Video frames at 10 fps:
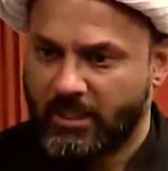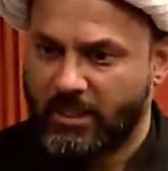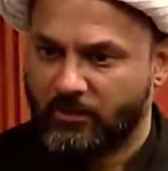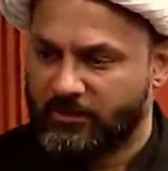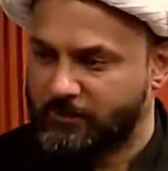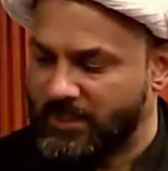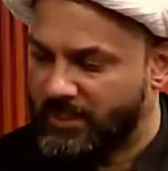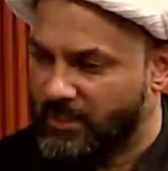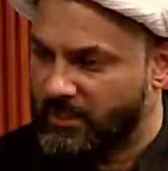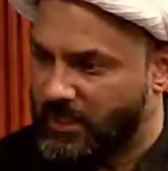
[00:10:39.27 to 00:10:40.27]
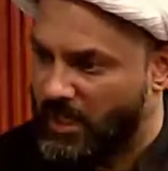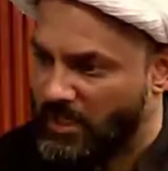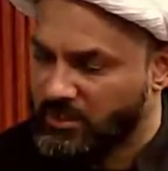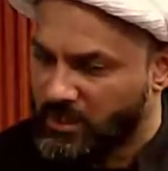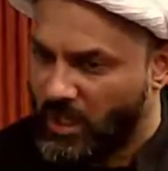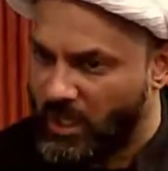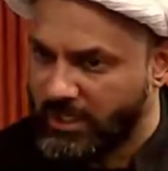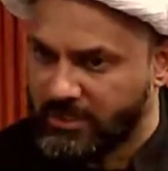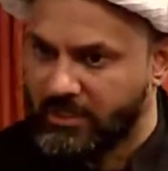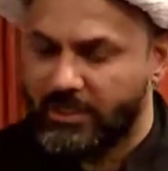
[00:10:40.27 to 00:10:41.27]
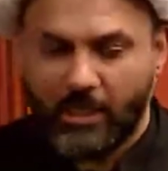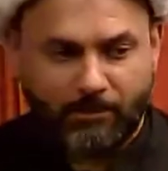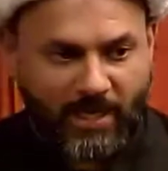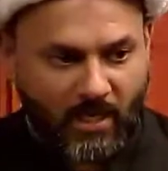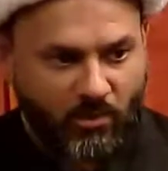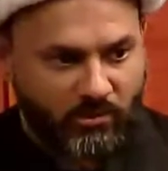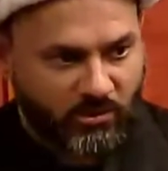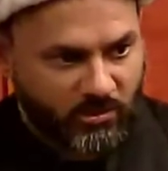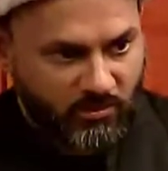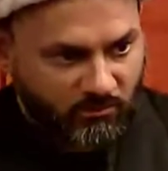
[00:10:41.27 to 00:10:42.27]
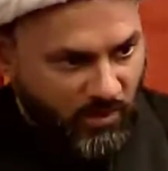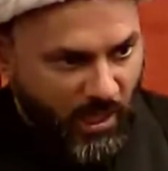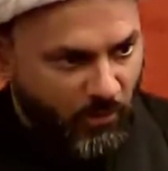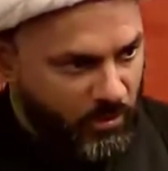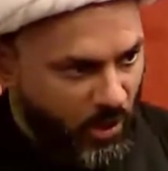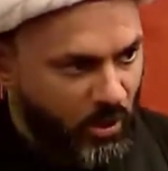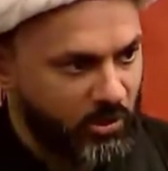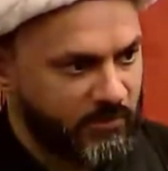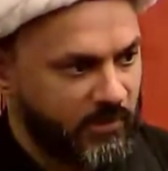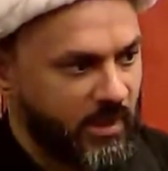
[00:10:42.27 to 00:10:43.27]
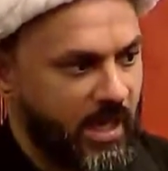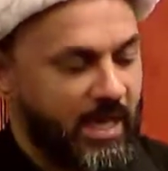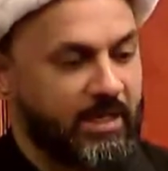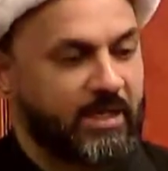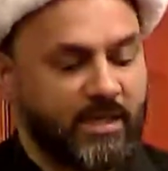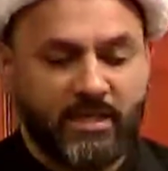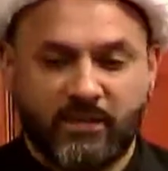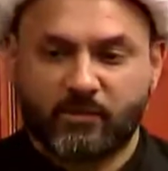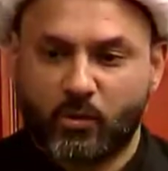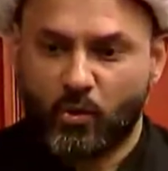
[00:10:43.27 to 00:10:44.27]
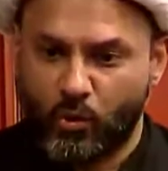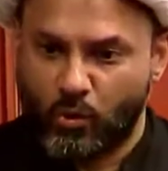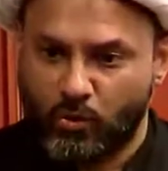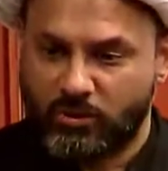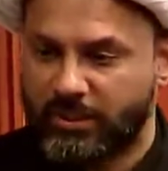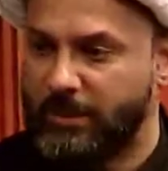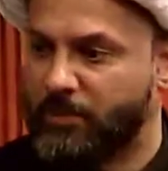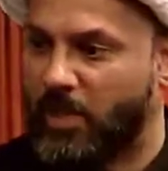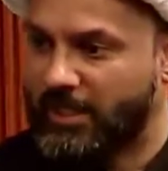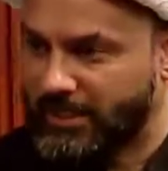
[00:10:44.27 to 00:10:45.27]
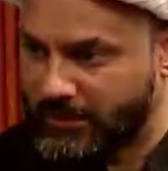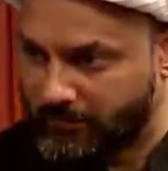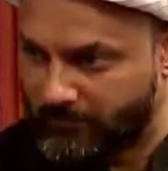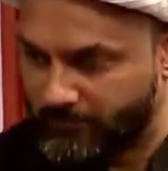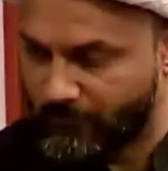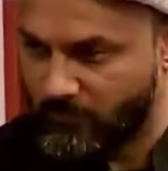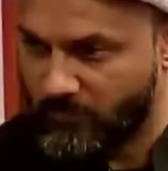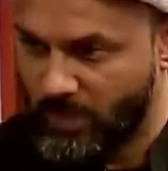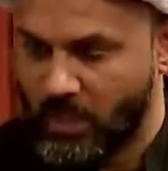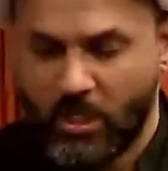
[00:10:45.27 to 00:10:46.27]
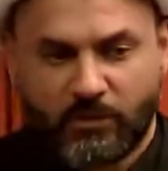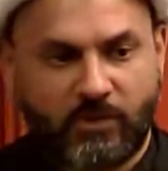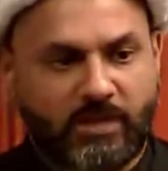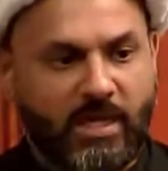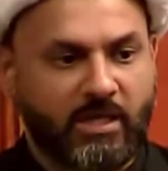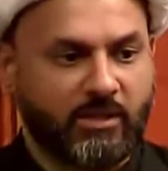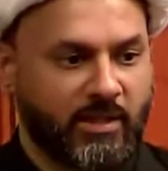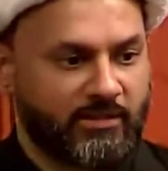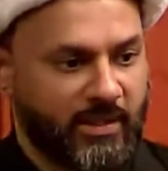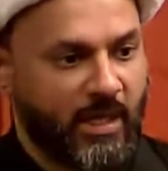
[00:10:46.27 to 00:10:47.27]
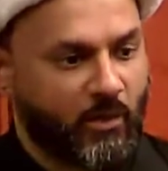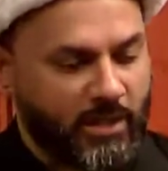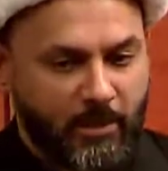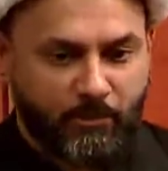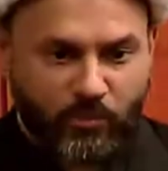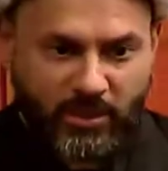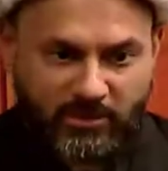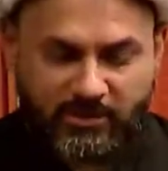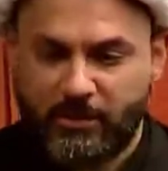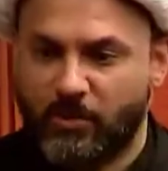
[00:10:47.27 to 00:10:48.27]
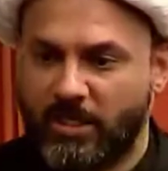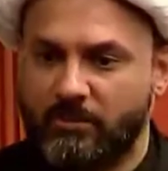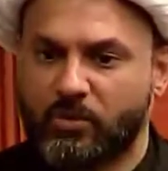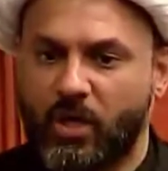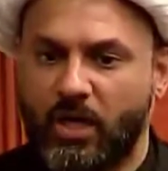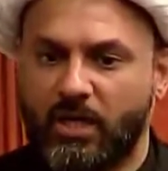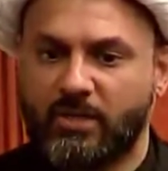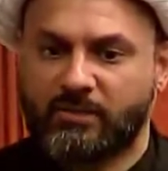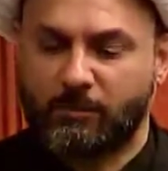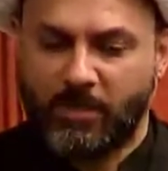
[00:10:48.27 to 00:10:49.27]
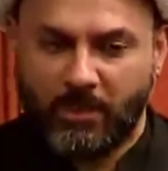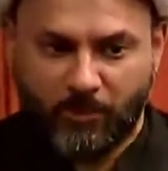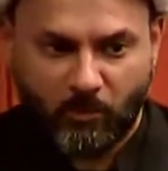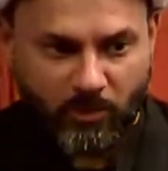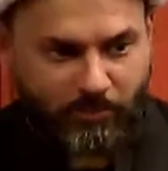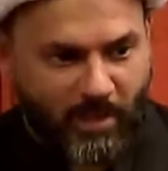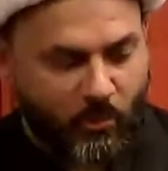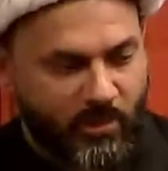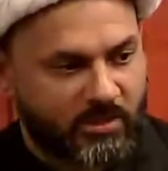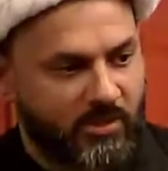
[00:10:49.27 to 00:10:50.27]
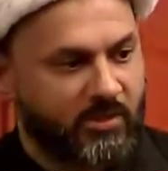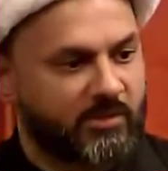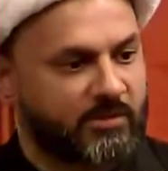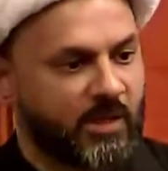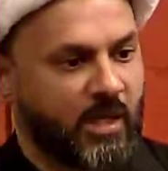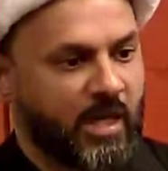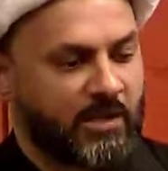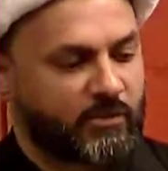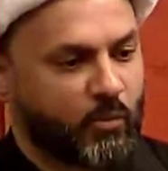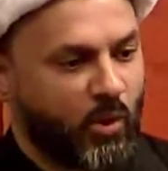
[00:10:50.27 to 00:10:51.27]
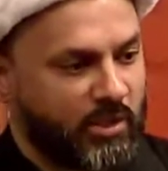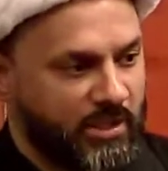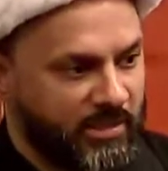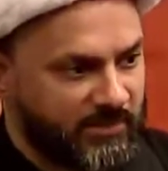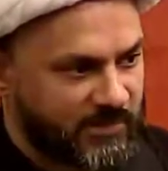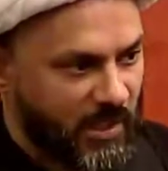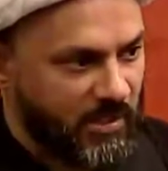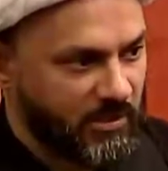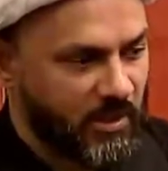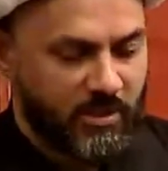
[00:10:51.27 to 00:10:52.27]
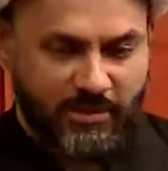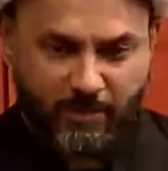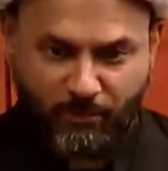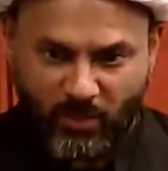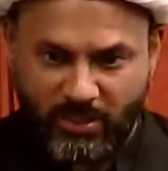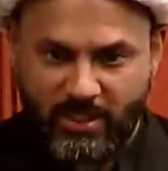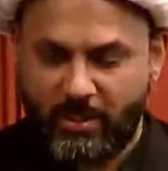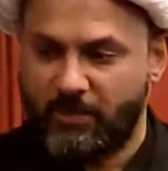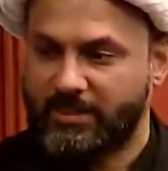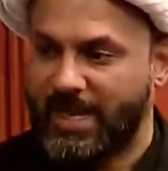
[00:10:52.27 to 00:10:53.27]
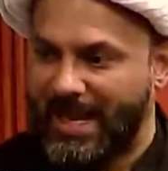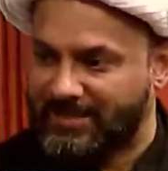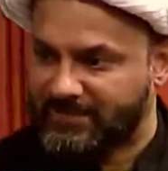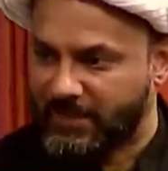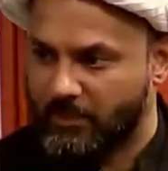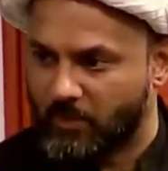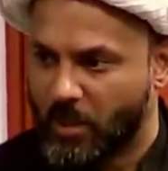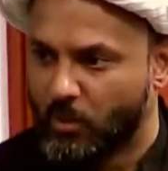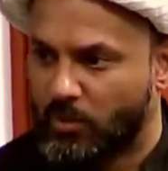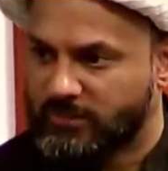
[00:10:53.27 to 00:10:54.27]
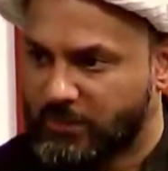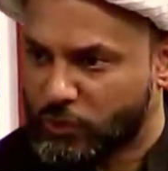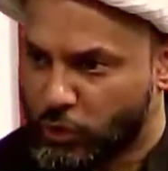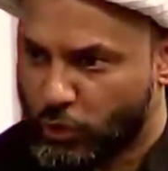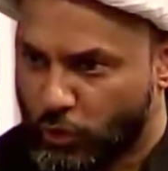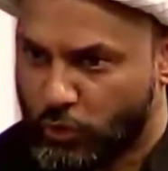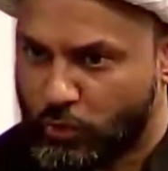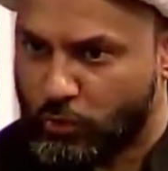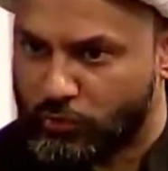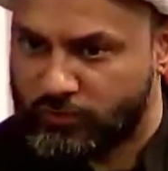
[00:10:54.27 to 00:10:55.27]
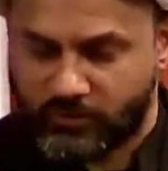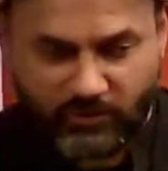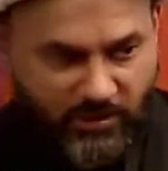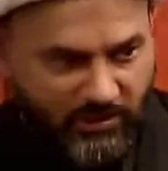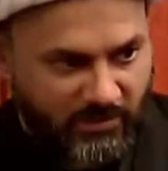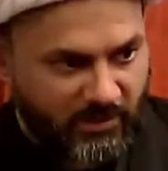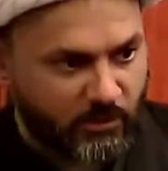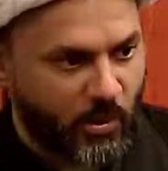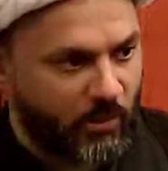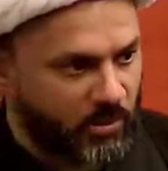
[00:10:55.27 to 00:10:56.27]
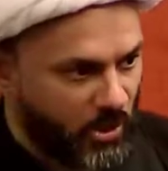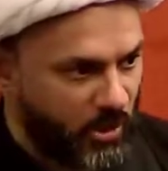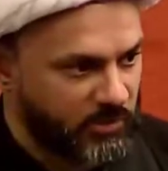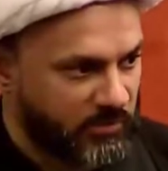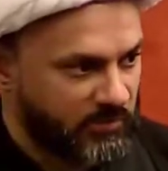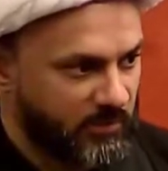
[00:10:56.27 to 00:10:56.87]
He was speaking unkindly about our gods, and he is called Ibrahim. So then they say, okay, bring this Ibrahim to us. The people will bear witness as to what he has done. They bring him and they ask him, was it you who did this to our gods?